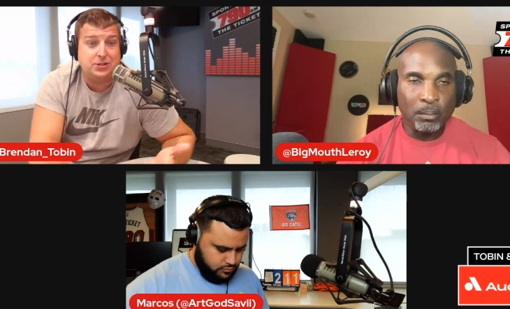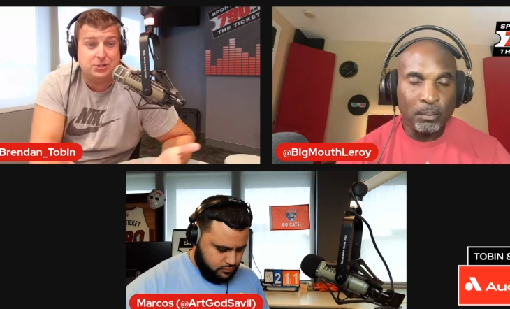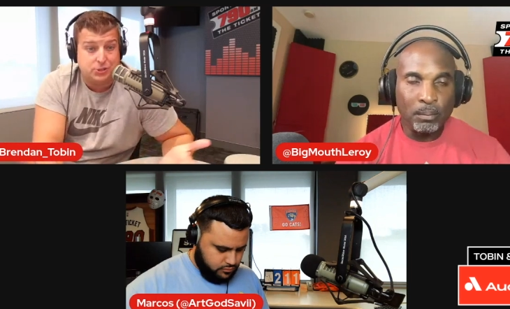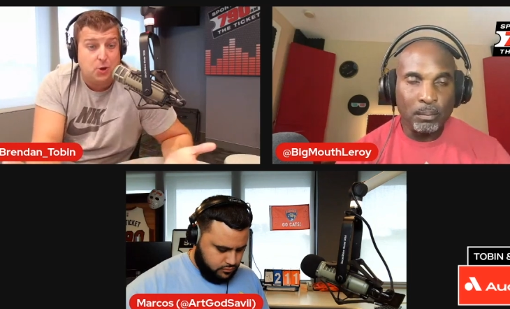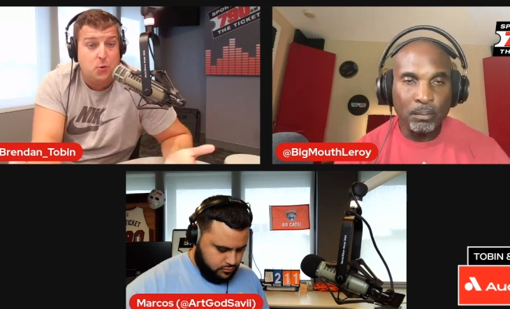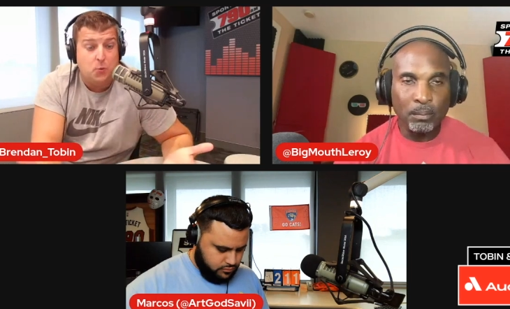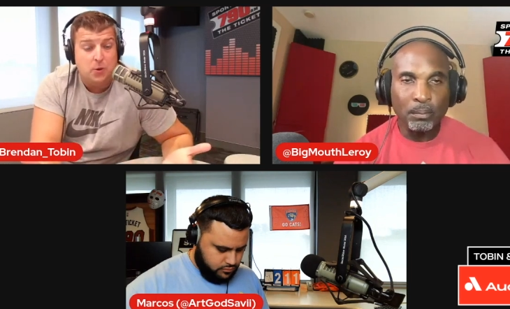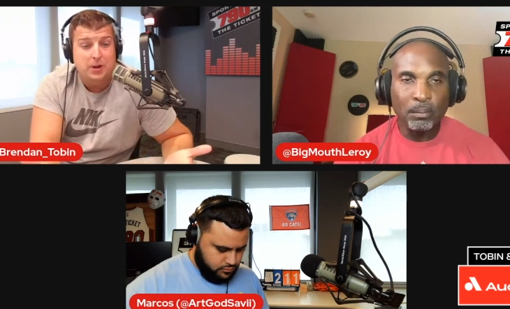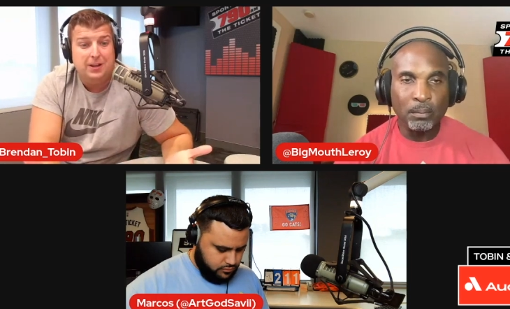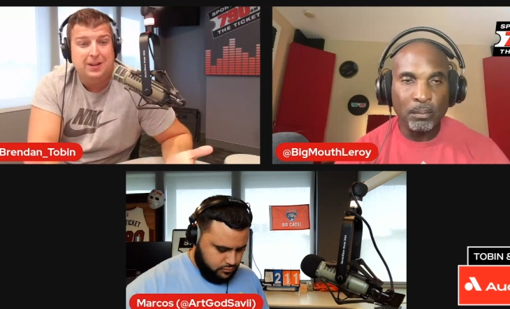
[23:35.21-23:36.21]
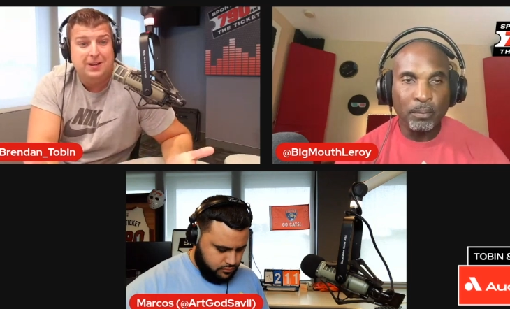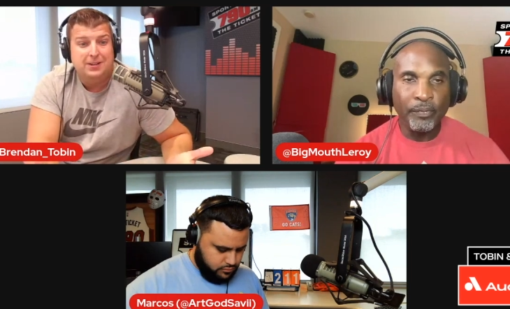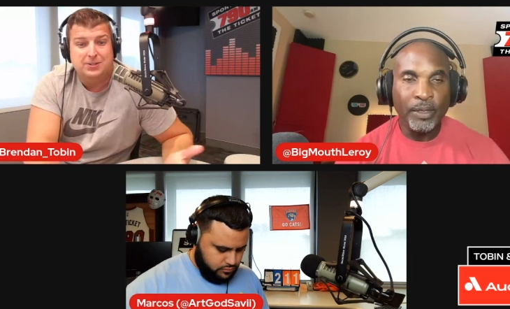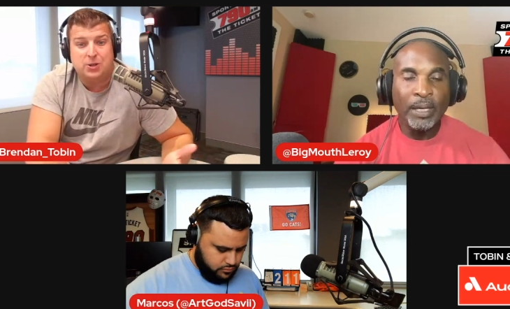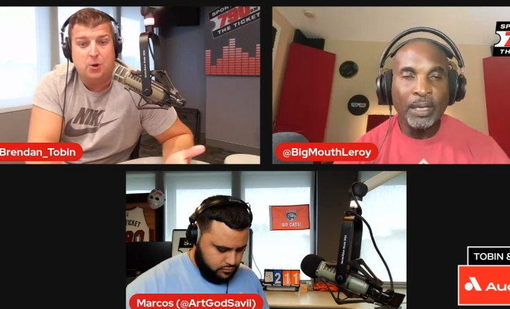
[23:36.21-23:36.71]
Speaker 1: is you.
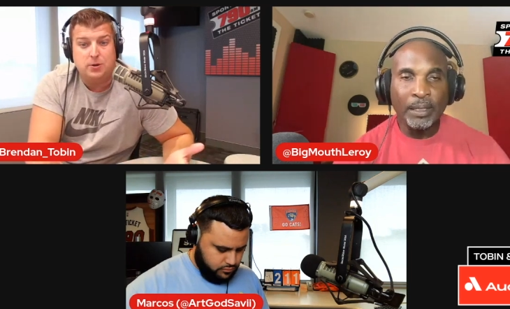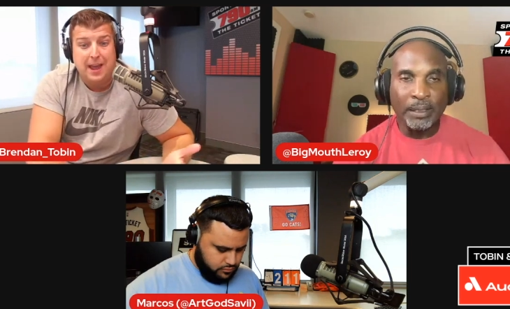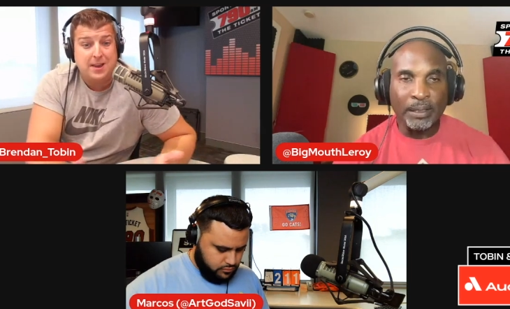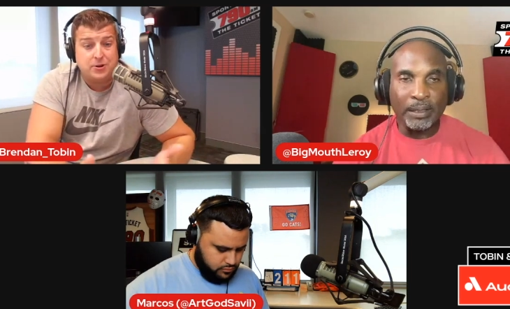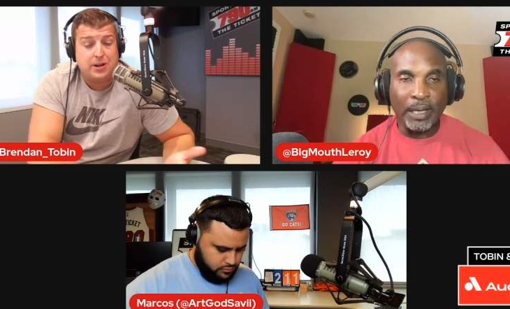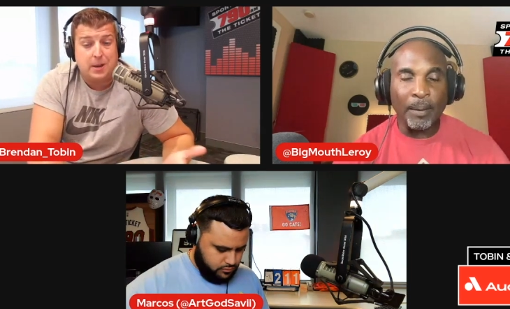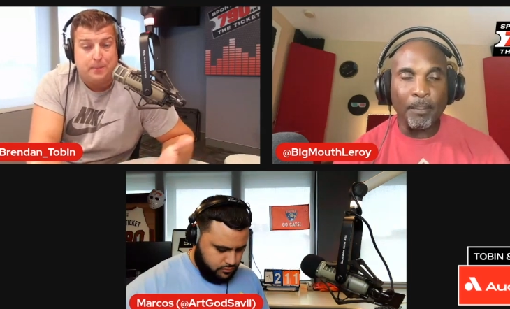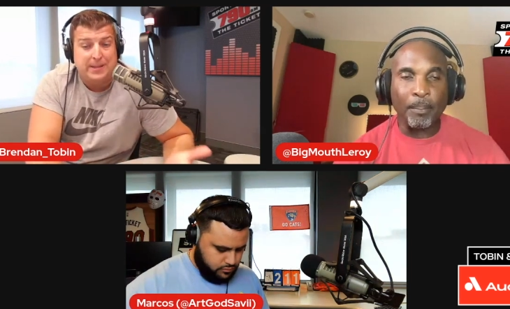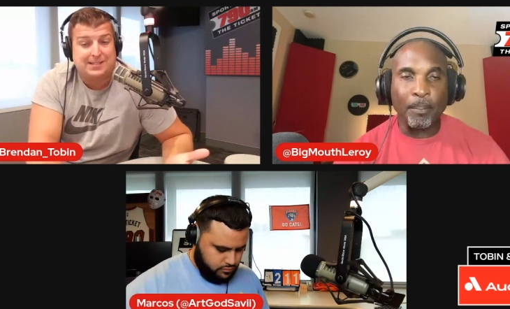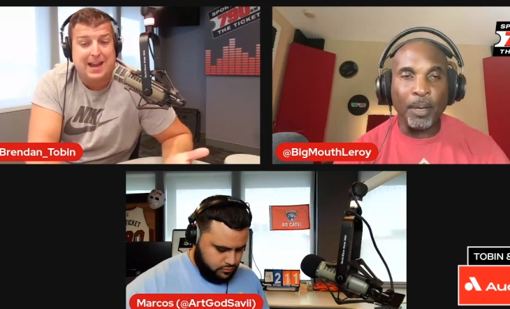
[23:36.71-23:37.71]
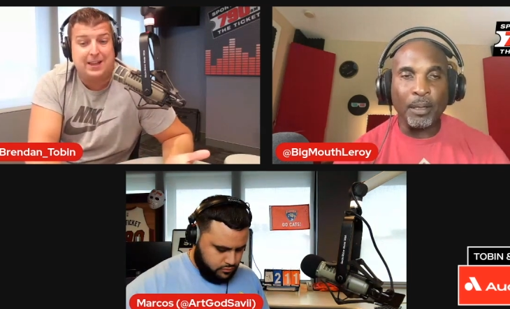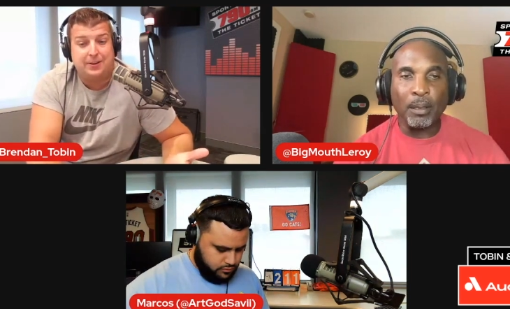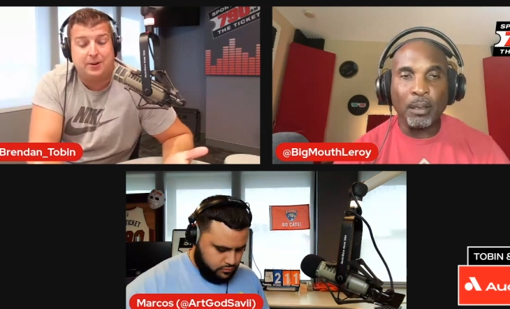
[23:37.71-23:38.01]
So yeah, you're gonna piss Tyler